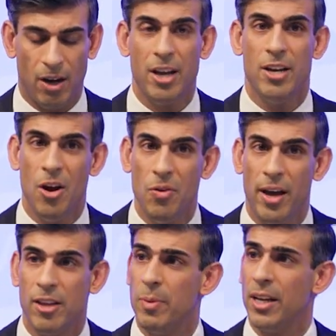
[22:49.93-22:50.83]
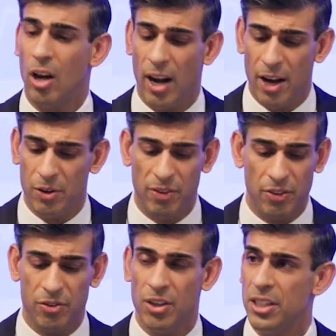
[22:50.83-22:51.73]
I know there has been a cloud of
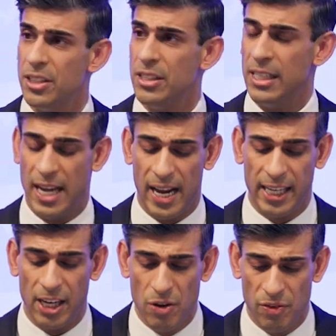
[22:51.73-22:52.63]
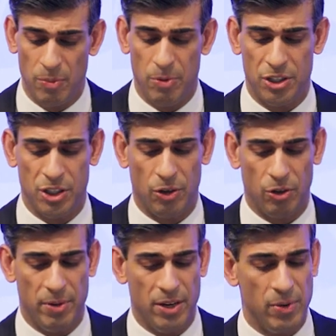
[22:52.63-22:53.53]
uncertainty hanging over the British
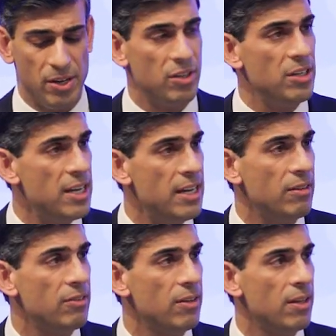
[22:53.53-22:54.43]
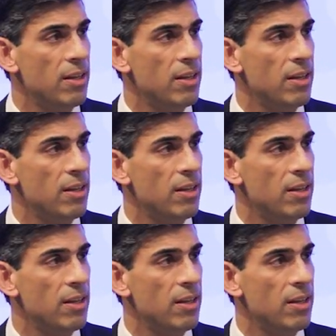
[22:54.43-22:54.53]
economy in recent years,